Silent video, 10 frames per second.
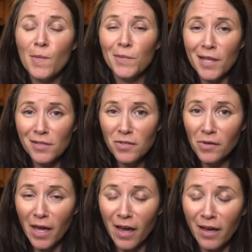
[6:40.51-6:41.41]
But that's
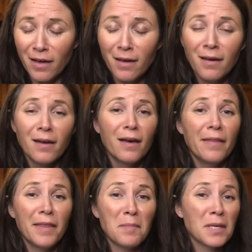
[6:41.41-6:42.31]
okay.
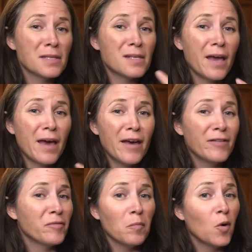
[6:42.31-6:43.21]
That means I
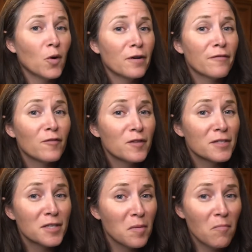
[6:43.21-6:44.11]
have more for
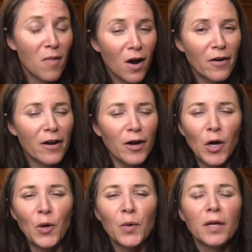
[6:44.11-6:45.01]

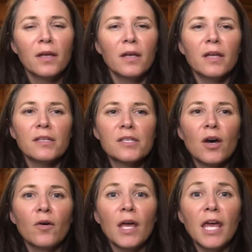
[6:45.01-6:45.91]
tomorrow.
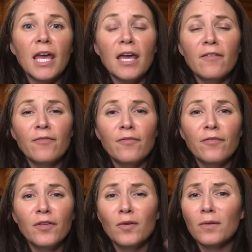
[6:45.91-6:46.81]
So
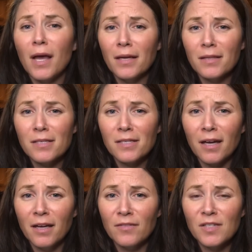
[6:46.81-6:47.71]
if you like this
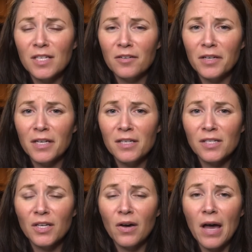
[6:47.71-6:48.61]
kind of series,
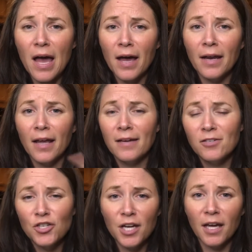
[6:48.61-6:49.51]
go ahead and
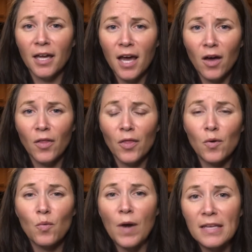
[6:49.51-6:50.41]
check out the
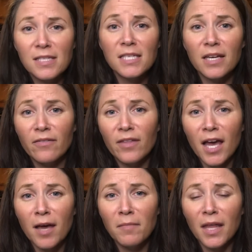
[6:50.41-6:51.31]
rest of
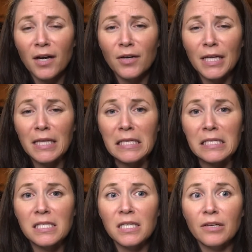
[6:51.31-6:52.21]
them that are in this
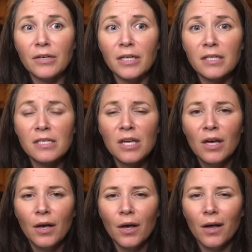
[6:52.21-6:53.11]
series.
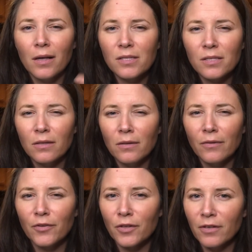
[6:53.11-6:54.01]
Also,
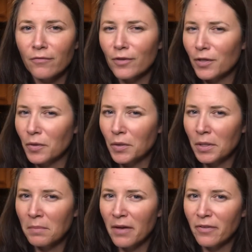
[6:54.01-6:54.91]
if you're looking for the
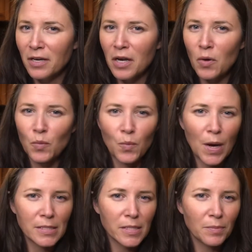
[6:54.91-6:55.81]
corn muffin
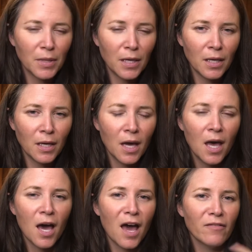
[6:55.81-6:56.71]
recipe,
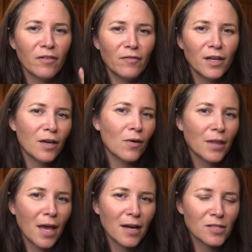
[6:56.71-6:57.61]
I have a video on
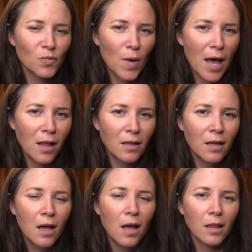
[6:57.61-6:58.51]
that as well.
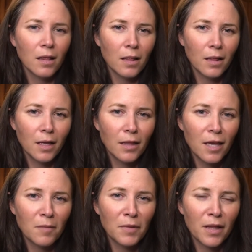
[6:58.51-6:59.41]
Link
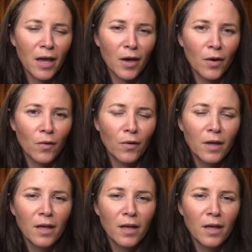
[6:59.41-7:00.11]
that below.